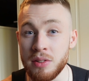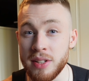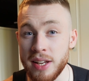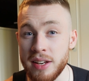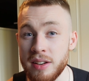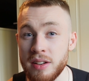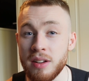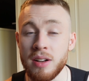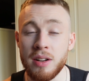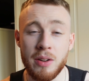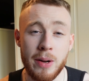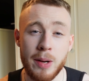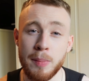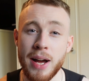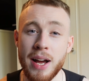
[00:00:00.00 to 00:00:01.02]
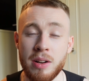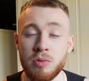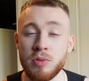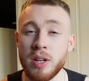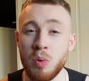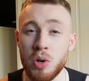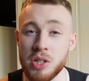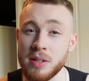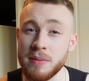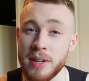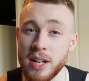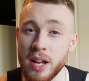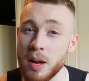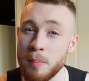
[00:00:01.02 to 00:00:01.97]
didn't, go back, rewatch the
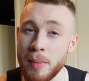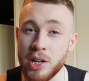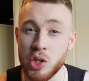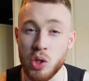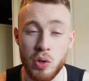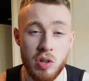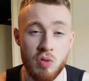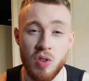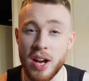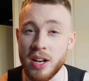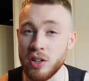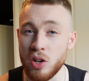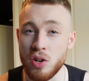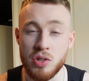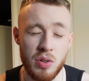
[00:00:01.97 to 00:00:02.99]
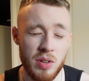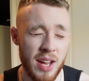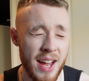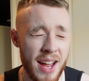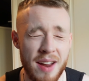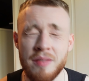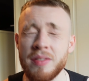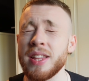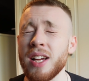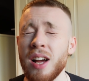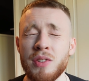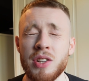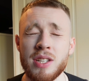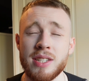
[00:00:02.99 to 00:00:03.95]
video, and make sure you write notes on everything
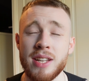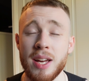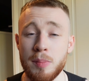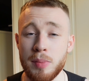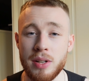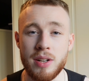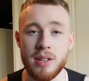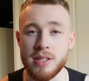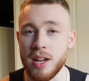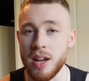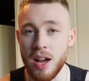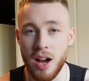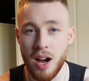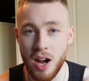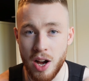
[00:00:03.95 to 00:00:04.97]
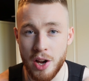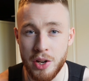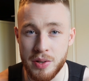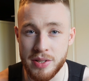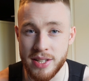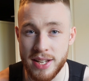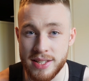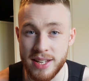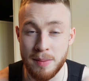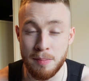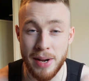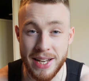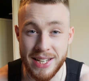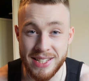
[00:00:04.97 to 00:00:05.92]
I've just said, because I use this
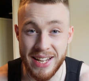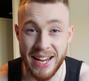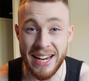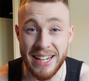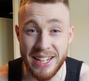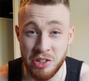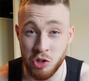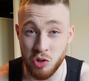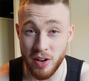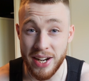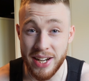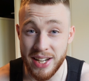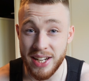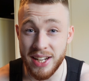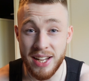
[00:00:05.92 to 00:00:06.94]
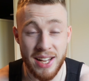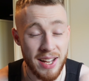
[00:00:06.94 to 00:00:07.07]
in my daily training.